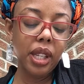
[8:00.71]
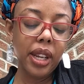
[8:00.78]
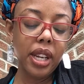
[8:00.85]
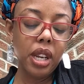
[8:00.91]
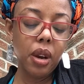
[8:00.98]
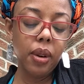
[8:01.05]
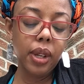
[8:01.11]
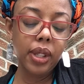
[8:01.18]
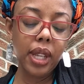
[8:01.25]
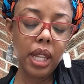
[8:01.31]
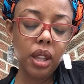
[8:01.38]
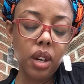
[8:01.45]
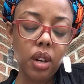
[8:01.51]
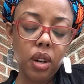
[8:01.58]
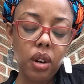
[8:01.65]
I noticed that
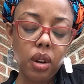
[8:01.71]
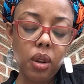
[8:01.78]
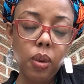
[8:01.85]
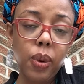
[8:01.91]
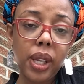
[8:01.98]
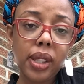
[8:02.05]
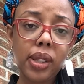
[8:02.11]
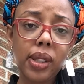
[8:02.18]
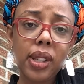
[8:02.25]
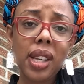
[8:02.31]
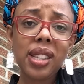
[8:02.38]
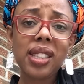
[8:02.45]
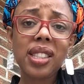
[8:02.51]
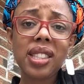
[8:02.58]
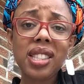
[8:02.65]
the girl was
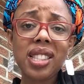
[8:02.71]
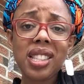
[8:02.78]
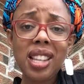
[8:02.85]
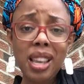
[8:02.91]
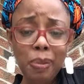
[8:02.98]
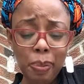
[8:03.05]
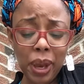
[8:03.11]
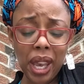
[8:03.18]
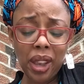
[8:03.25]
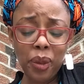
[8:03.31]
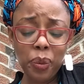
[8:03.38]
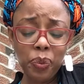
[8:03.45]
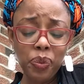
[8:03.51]
sleeping,